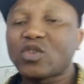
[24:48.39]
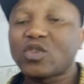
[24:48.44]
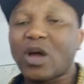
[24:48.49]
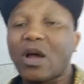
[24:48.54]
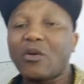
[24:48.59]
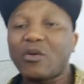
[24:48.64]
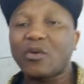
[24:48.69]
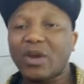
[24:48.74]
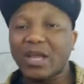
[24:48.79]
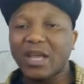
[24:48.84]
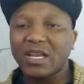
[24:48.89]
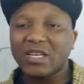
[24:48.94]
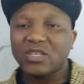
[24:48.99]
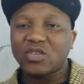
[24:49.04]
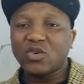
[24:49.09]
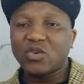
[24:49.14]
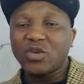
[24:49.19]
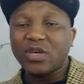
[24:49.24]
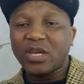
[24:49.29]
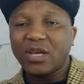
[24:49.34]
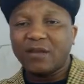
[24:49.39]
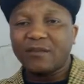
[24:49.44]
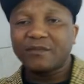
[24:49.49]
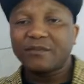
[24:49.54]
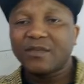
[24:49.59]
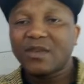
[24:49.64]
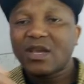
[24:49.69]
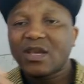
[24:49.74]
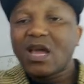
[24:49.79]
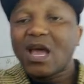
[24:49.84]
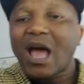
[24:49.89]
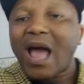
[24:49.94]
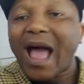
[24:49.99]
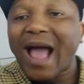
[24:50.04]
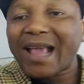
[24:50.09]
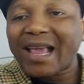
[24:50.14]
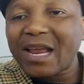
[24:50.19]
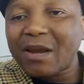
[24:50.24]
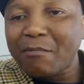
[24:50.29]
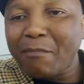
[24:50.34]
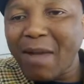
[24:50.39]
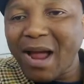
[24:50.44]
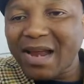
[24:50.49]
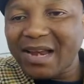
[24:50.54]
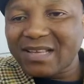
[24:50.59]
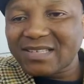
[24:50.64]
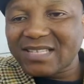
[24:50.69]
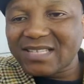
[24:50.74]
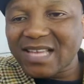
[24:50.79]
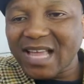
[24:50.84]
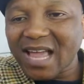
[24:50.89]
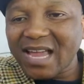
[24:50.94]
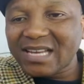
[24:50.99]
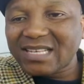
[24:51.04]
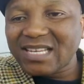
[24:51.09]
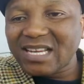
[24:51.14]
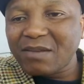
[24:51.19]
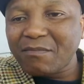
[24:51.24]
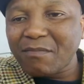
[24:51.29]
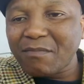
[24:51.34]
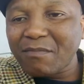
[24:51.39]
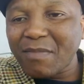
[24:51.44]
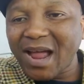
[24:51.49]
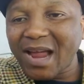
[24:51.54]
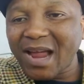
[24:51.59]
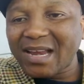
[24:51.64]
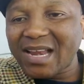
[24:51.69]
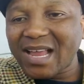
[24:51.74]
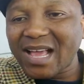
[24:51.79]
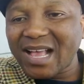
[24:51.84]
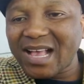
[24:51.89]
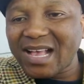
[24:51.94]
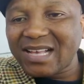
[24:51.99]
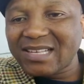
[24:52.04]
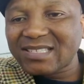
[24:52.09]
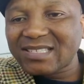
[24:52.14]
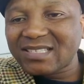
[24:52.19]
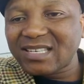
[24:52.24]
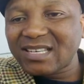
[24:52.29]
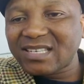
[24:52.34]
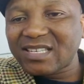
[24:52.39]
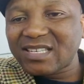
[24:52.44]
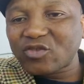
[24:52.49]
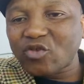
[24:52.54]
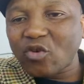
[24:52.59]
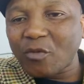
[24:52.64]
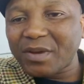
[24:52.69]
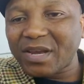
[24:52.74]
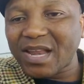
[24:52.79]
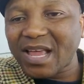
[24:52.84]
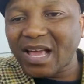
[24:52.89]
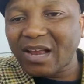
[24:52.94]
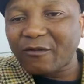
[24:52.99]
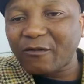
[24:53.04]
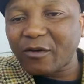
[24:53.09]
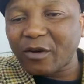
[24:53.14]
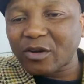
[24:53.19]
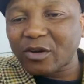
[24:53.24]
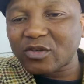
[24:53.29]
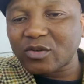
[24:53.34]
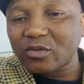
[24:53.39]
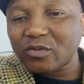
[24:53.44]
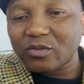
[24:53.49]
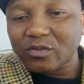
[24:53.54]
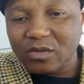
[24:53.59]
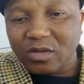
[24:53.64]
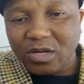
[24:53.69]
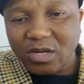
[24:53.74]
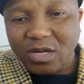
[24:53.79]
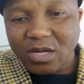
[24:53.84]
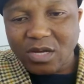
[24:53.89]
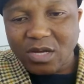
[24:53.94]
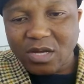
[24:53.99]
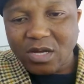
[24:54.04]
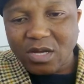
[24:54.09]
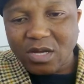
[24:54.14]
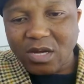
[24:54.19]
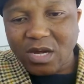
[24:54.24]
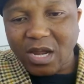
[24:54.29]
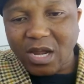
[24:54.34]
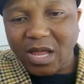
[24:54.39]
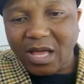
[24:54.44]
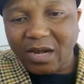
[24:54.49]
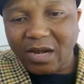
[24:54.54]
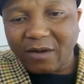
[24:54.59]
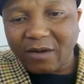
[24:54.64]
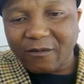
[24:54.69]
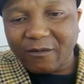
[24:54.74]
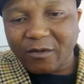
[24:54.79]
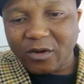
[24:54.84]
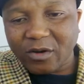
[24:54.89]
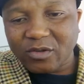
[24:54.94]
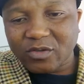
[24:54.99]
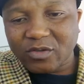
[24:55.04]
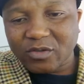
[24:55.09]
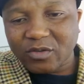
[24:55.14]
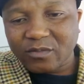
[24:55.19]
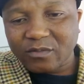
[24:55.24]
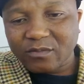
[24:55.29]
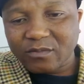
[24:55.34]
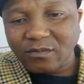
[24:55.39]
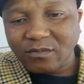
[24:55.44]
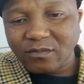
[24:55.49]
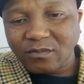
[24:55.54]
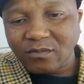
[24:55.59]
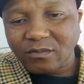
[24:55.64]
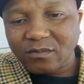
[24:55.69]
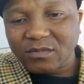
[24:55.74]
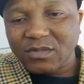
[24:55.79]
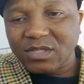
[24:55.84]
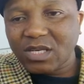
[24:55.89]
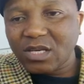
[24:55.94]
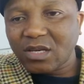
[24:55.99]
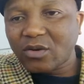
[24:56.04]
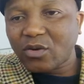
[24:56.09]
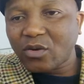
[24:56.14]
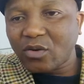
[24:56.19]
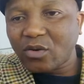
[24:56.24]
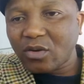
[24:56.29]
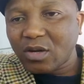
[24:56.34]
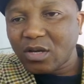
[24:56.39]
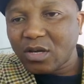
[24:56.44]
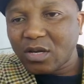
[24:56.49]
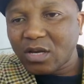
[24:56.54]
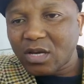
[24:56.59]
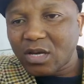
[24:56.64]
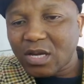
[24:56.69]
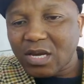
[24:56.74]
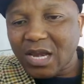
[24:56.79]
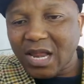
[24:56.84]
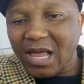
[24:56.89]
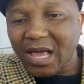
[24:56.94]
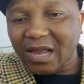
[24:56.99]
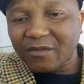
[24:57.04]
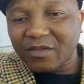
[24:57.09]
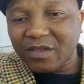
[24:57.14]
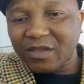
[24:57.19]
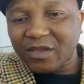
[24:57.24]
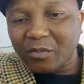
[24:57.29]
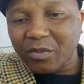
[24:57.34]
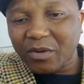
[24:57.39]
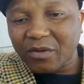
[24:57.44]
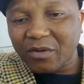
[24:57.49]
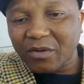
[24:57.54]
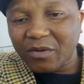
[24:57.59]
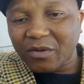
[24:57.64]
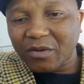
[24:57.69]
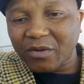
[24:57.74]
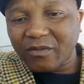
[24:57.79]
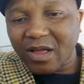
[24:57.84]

So how are we going to get q here? I can minus here. 18 minus 60 is going to be negative 42. Negative 42 equal negative 3.5.